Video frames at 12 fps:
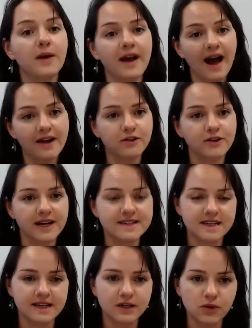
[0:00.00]
by
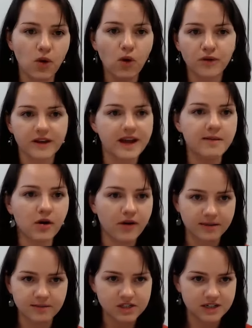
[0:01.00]
aggregating, all the
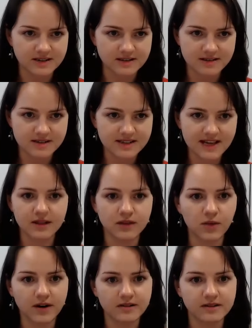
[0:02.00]
MRI machines in the
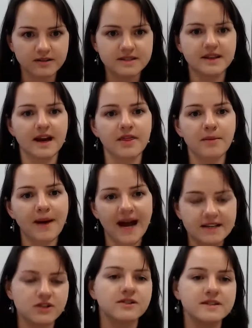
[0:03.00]
world and the
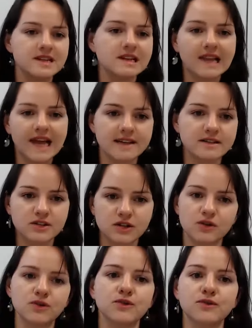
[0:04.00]
patterns that led
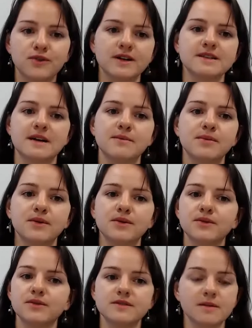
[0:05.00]
to, for
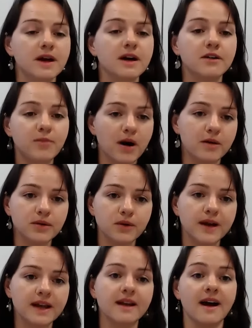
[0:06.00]
example, some kind of part
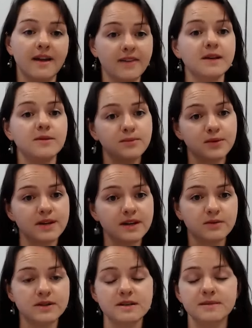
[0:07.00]
blowing, and then
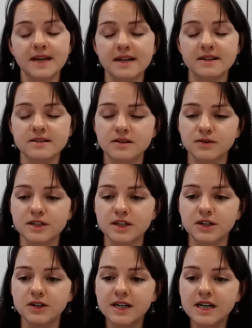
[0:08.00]
predict when somebody else is going
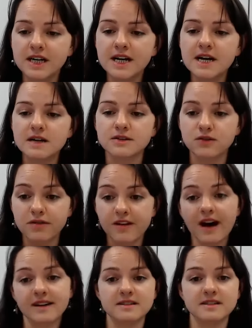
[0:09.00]
to. So
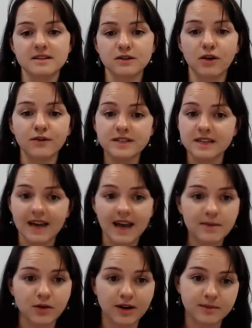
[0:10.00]
that's obviously,
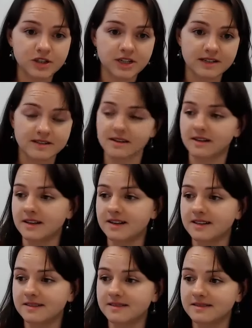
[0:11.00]
MRI machines are